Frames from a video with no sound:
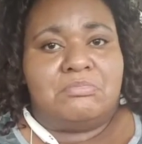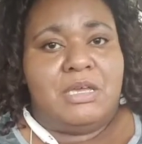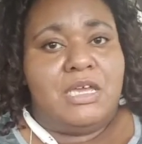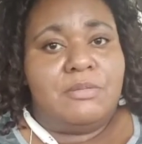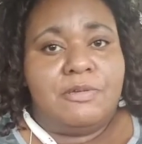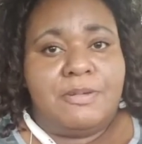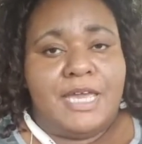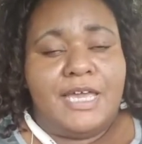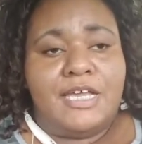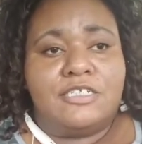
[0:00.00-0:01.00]
help it
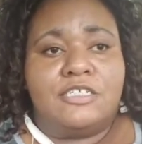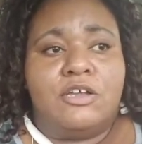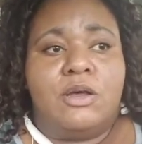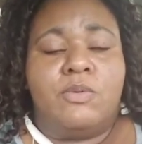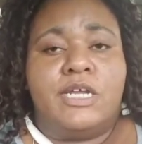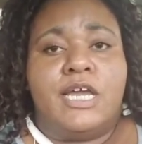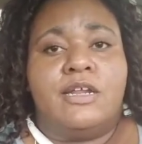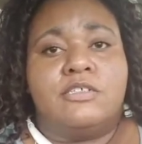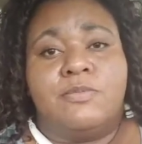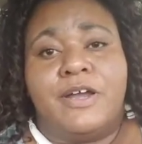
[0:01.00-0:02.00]
pass. So I went and got
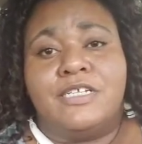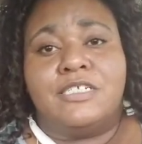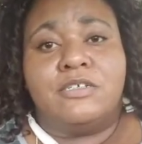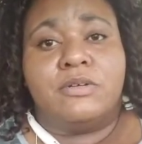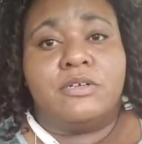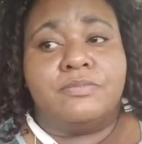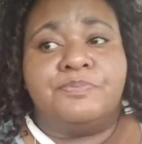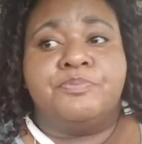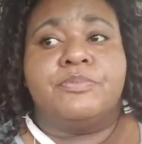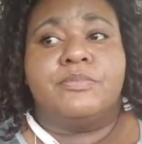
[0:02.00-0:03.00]
a Sprite Zero.
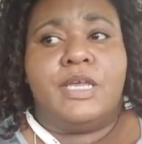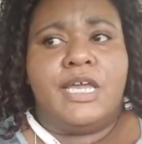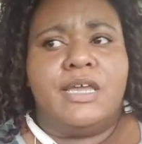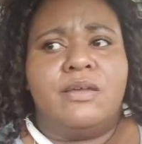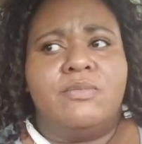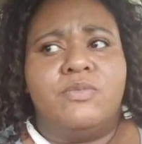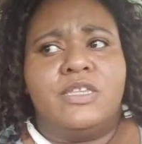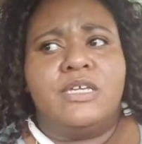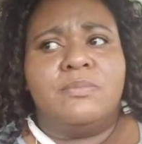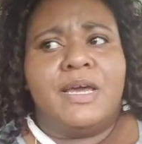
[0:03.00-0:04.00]
And
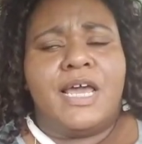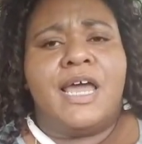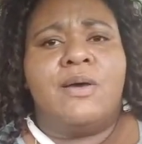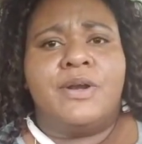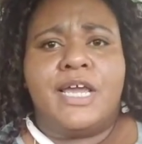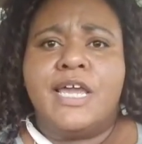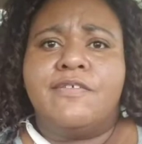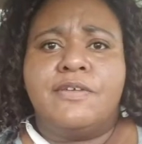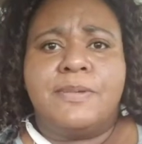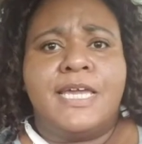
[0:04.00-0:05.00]
within about an hour and a
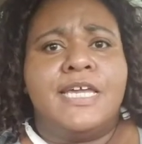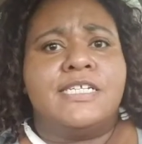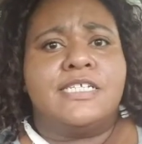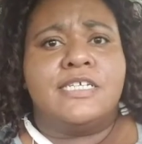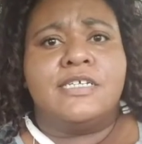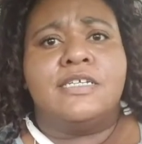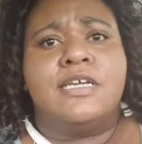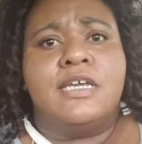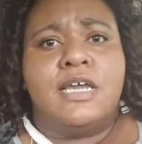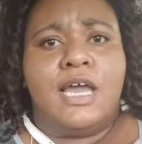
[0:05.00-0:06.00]
half, it passed. And
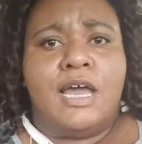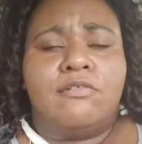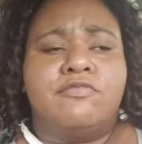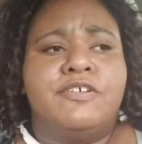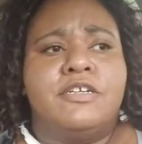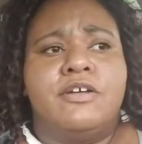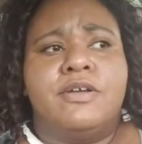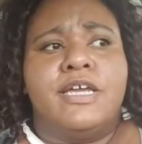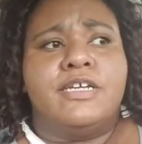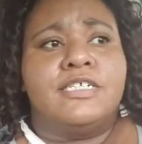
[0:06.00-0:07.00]
I was feeling
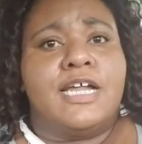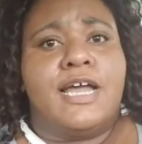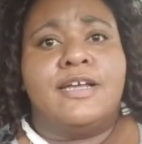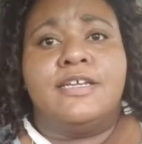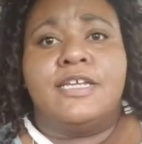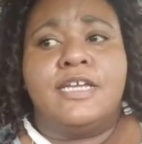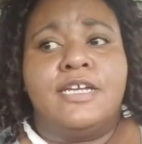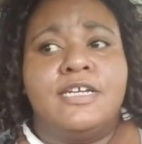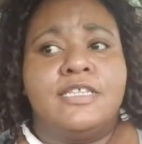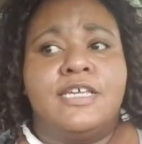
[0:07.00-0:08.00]
okay because I couldn't
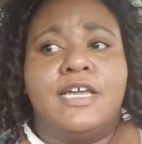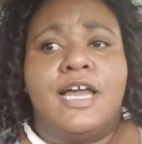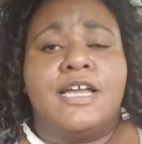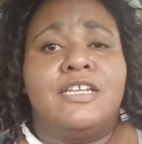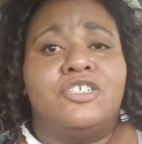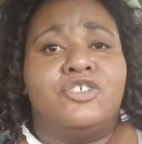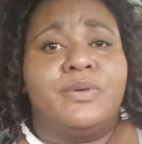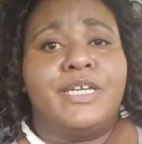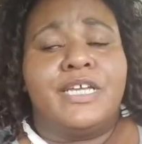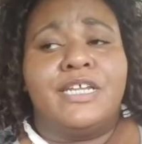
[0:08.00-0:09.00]
eat anything. I couldn't
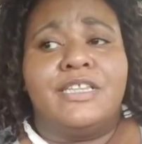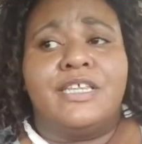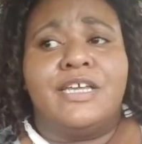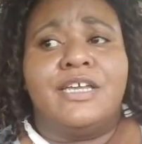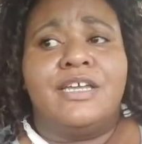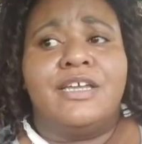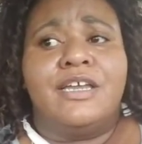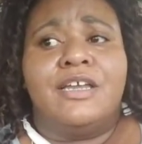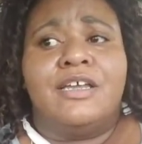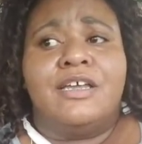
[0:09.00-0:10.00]
drink anything
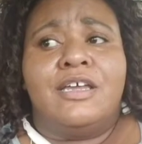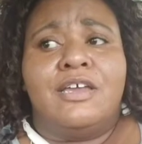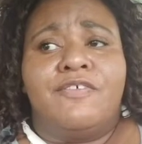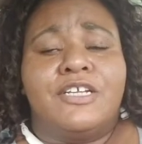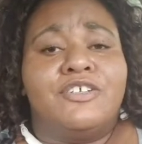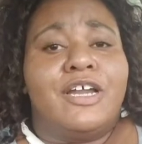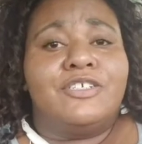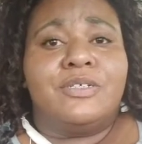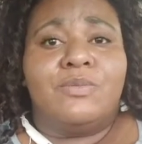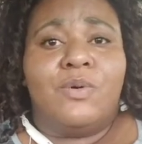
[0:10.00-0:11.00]
if I tried to
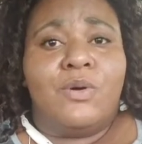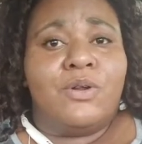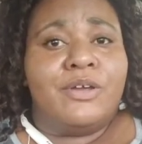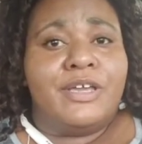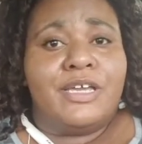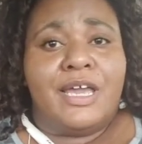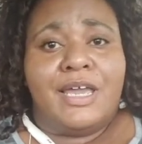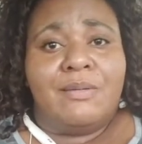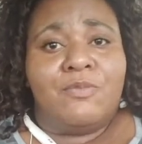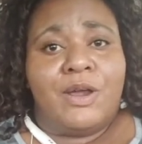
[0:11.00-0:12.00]
drink water, it
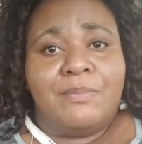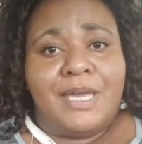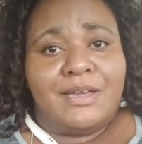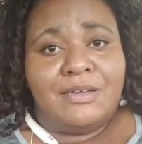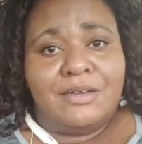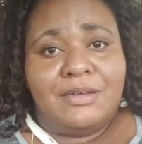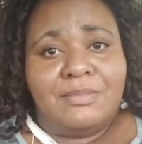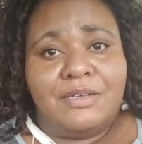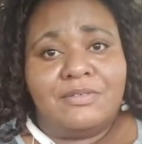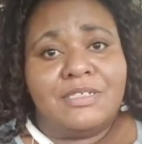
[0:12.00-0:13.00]
came right back
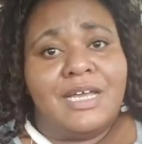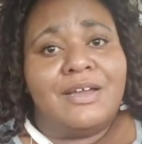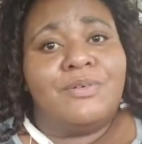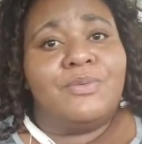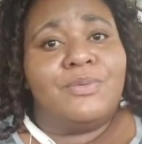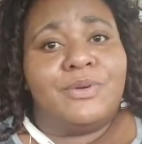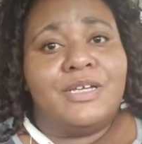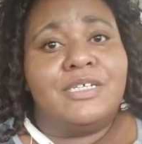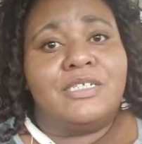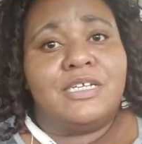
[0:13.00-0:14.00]
up. It was like a
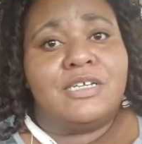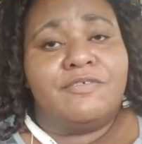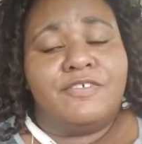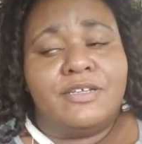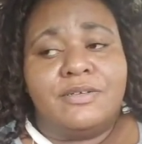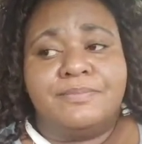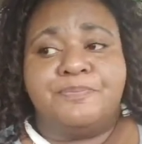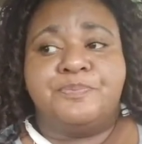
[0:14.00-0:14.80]
really sucky feeling.